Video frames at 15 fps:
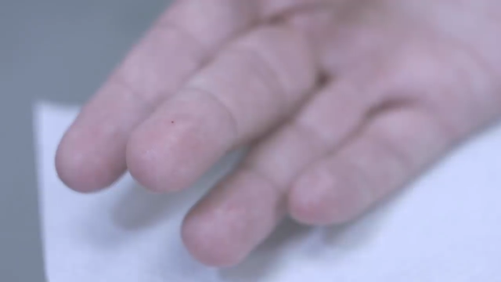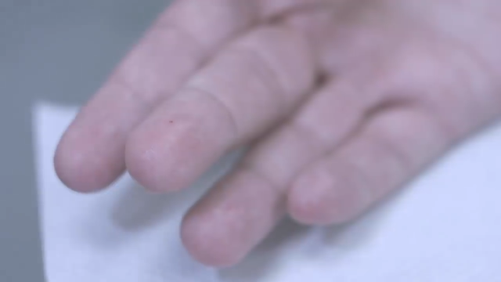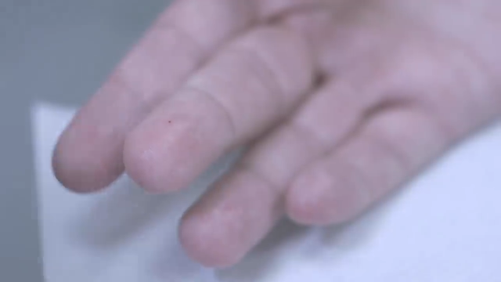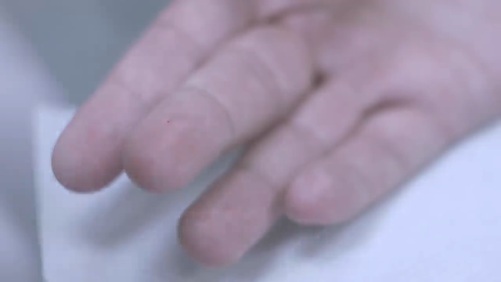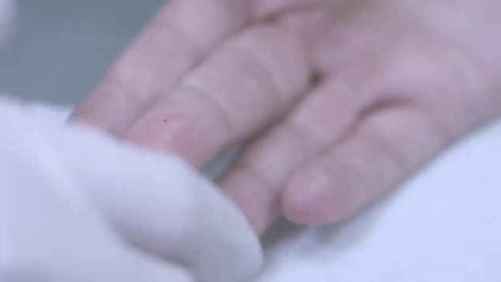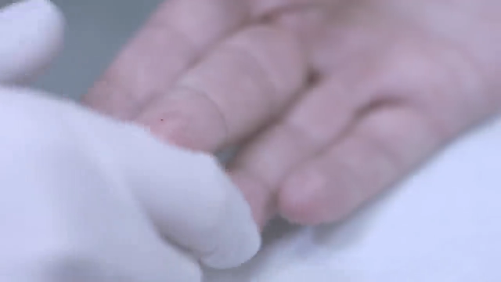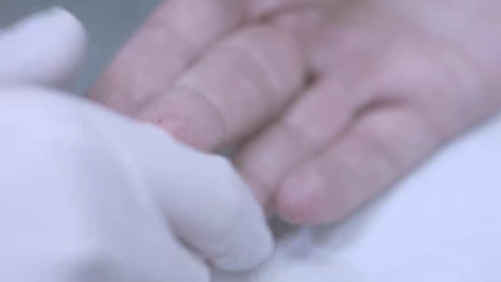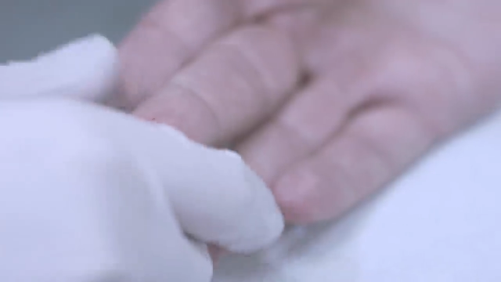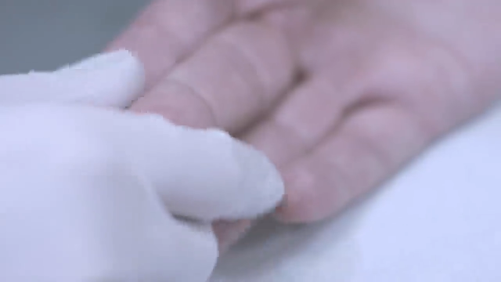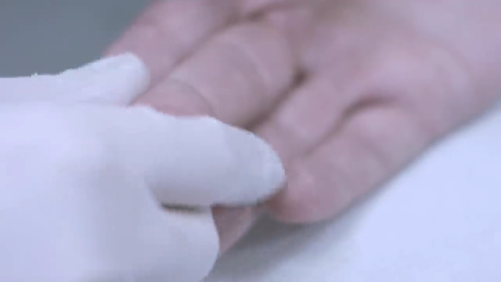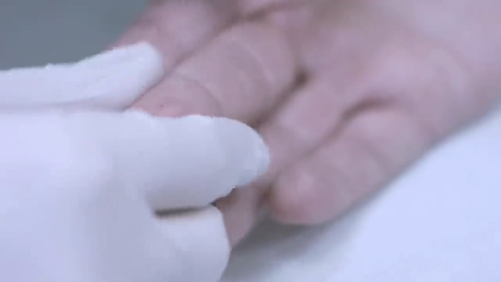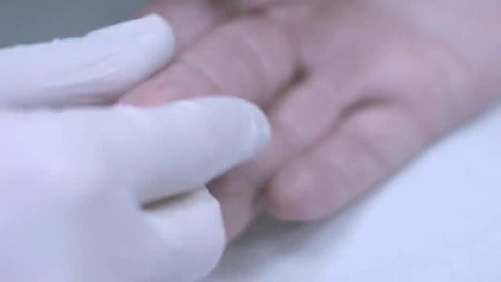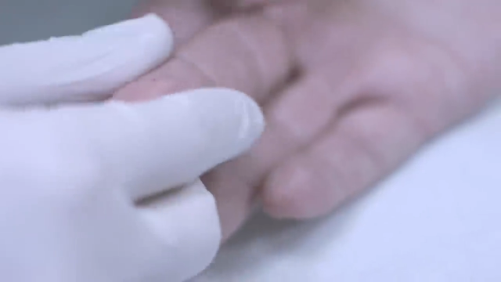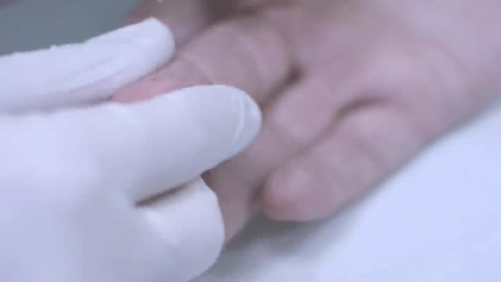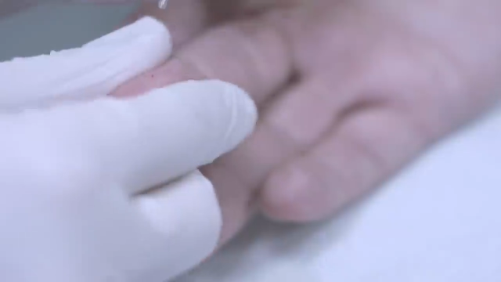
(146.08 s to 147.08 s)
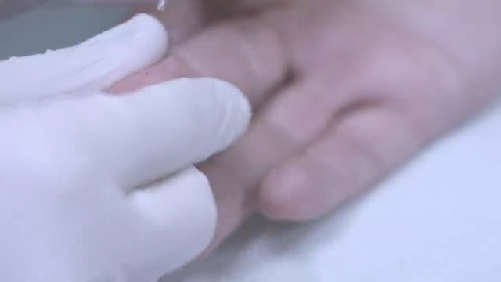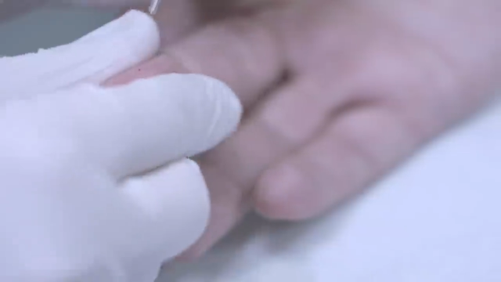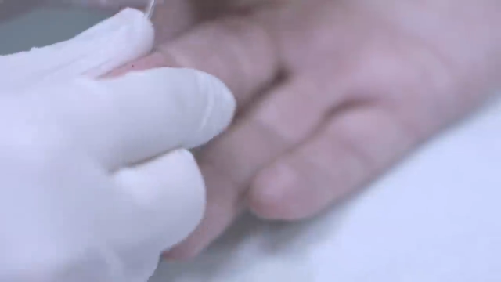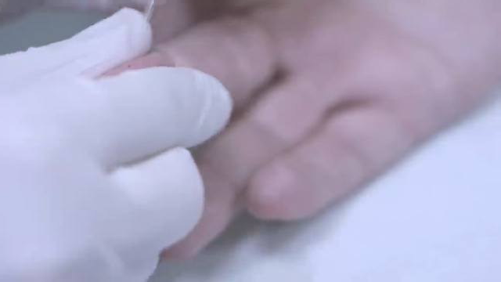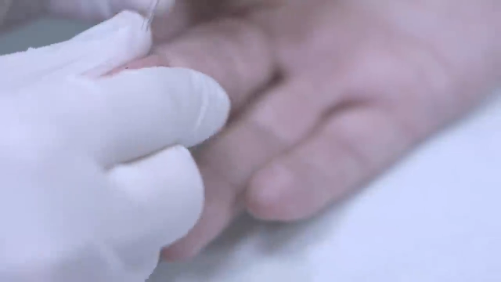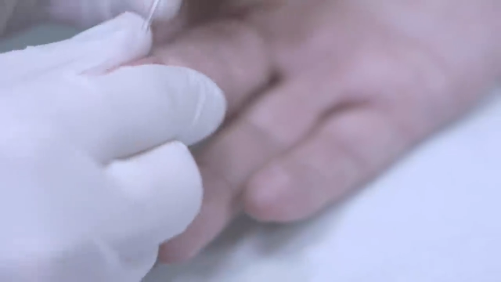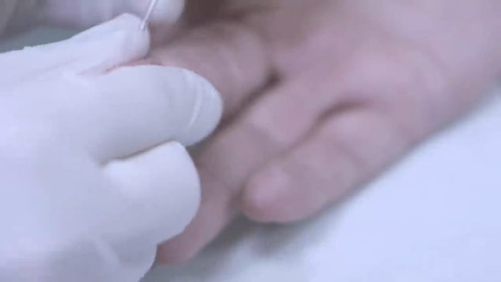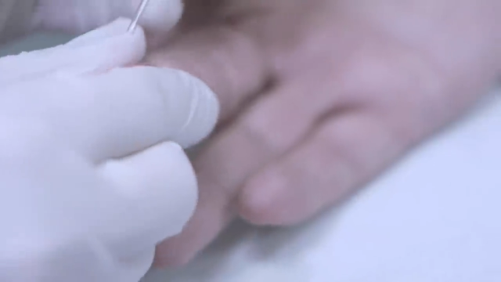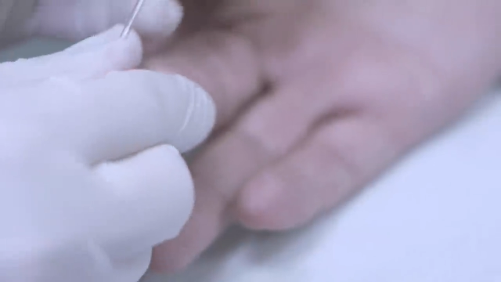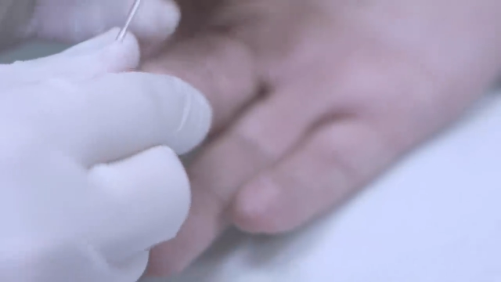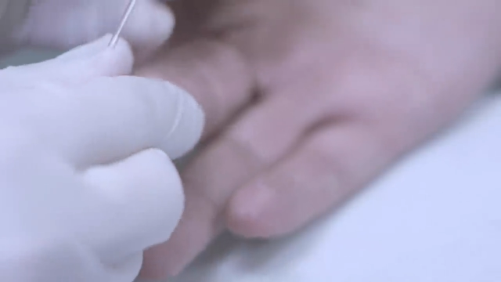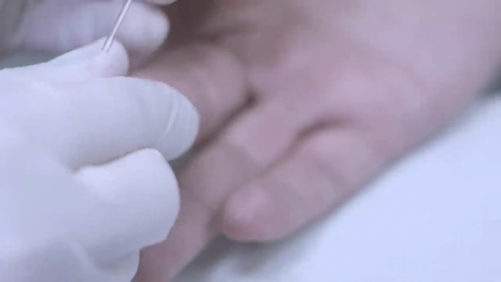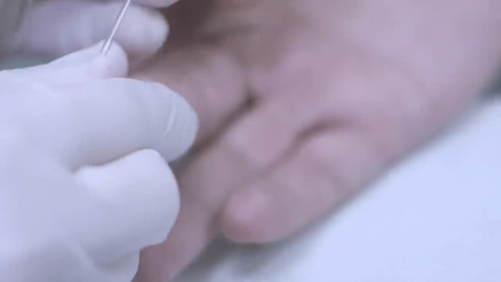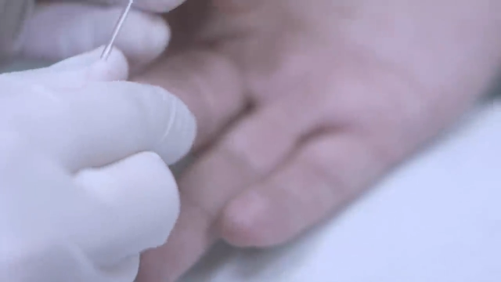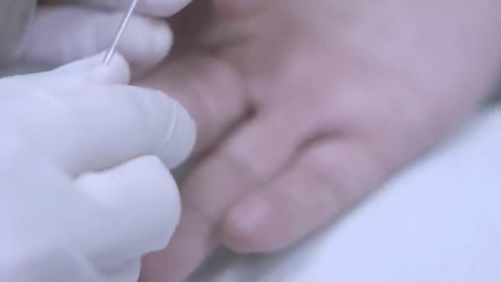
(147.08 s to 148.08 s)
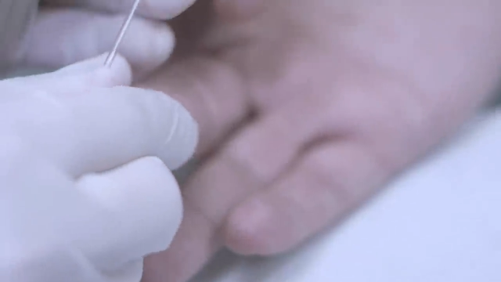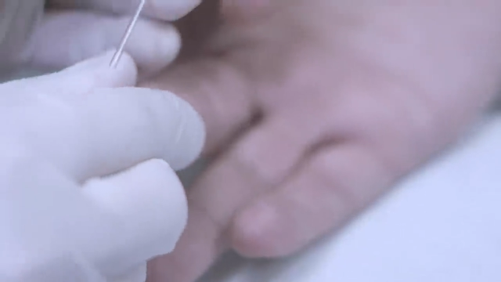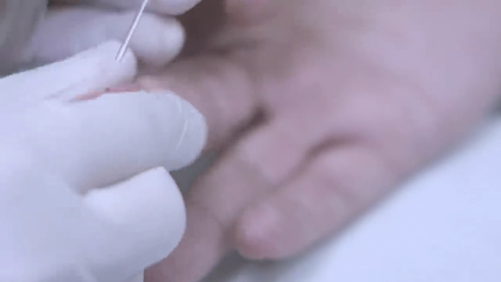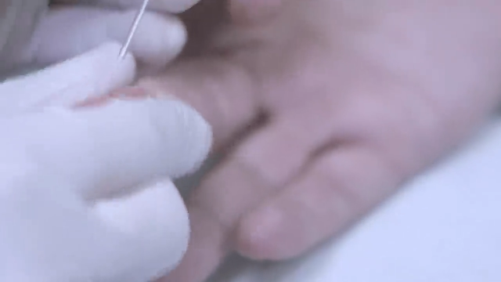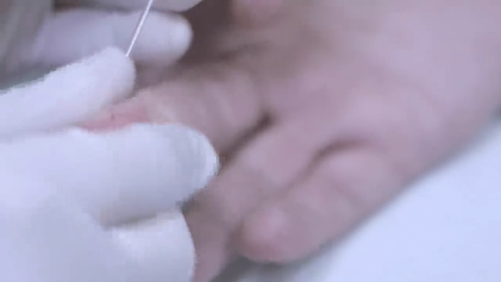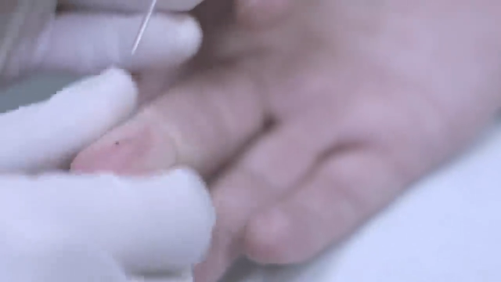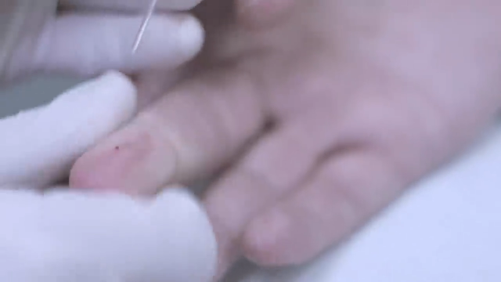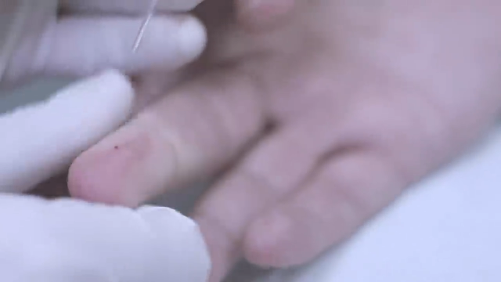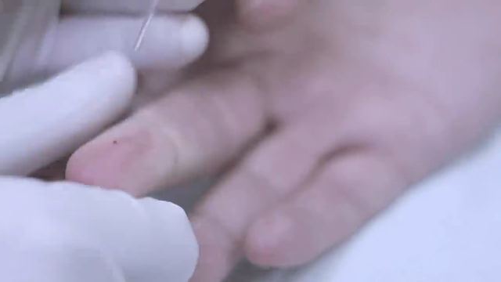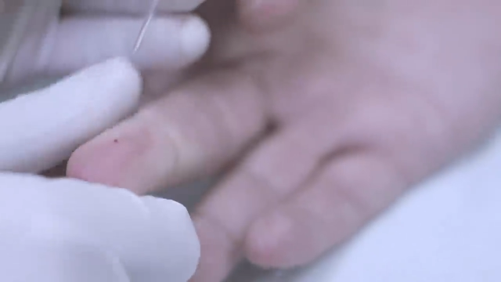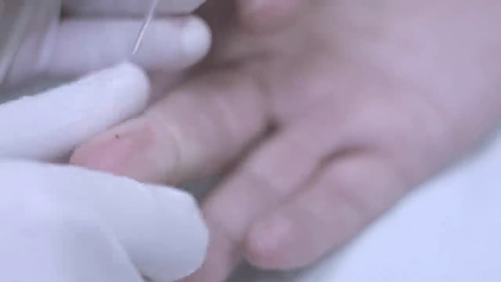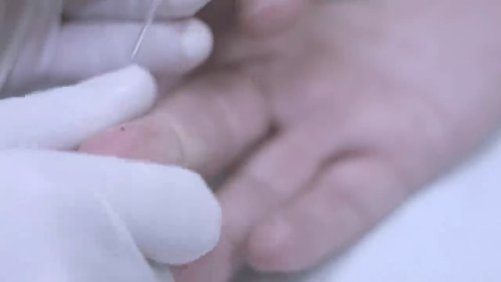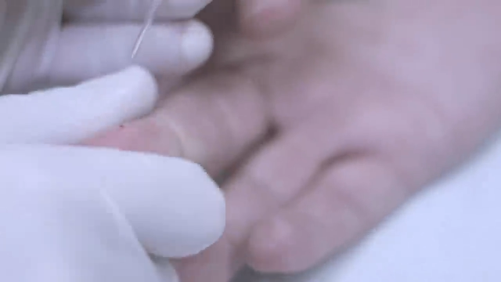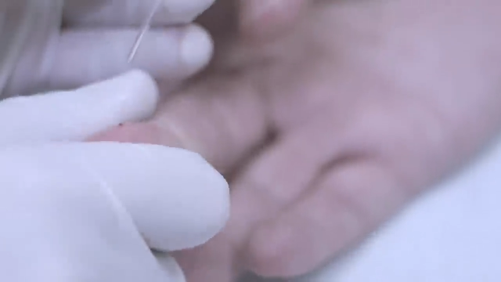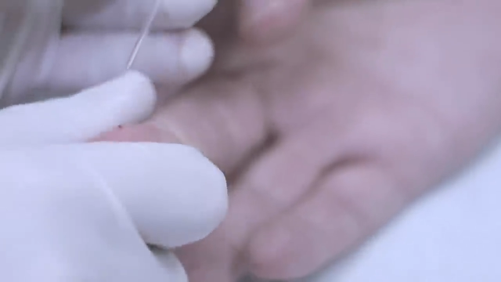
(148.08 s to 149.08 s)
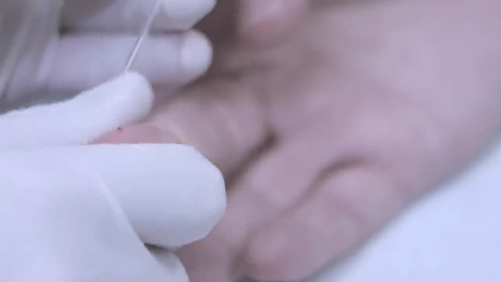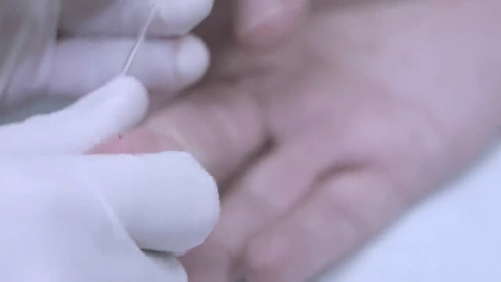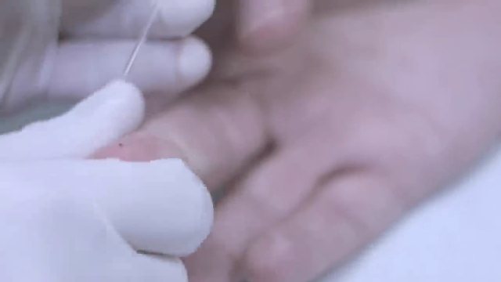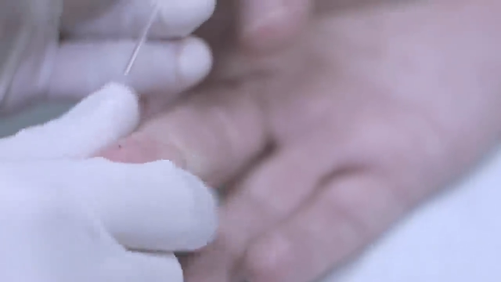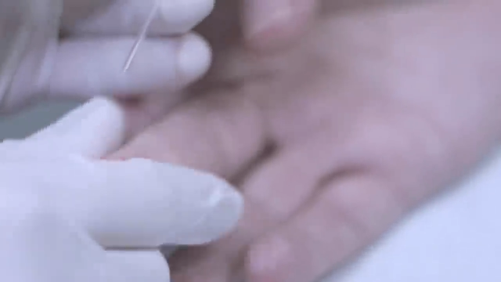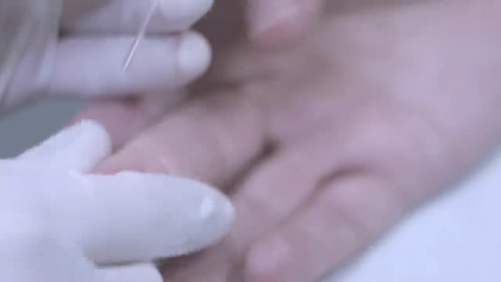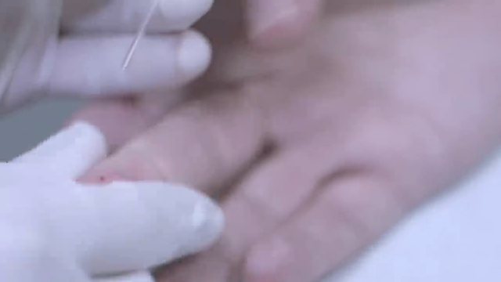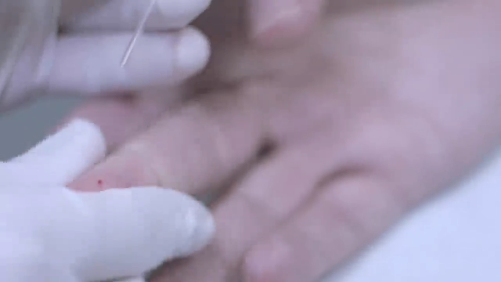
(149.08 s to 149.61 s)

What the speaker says: Nobody's mouth can be seen.